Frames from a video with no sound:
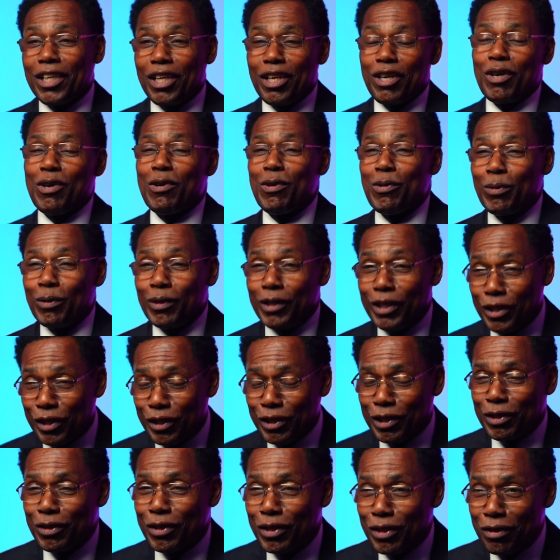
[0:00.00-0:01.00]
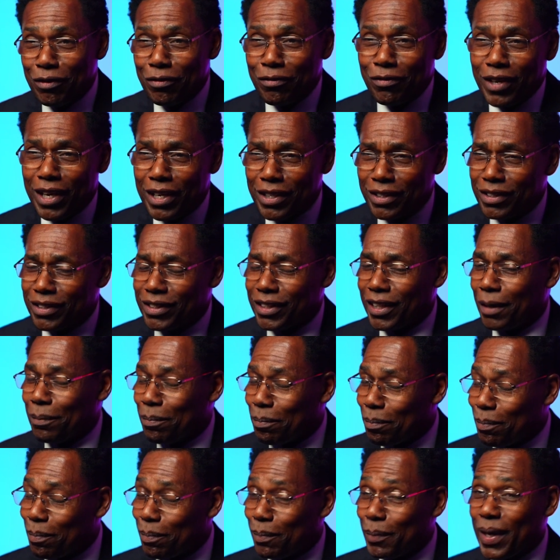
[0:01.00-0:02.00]
Cole, look you in your face and say,
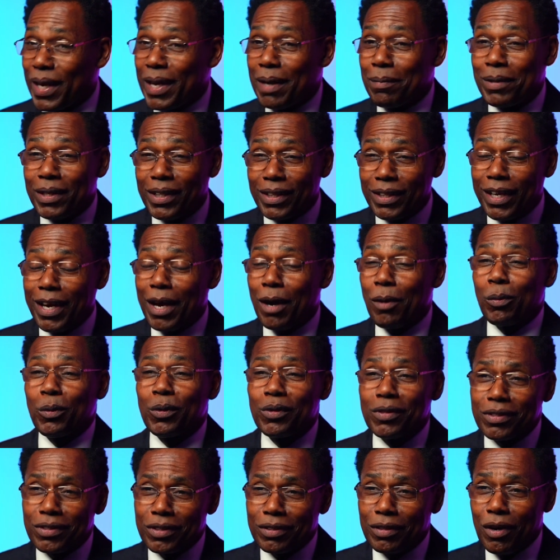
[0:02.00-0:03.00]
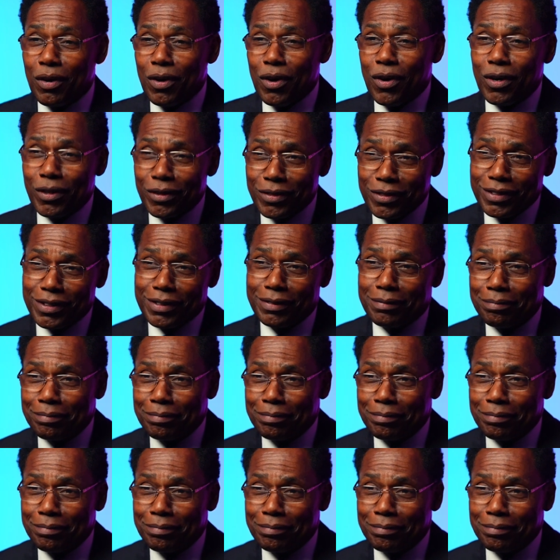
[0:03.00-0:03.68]
baby, that was awesome.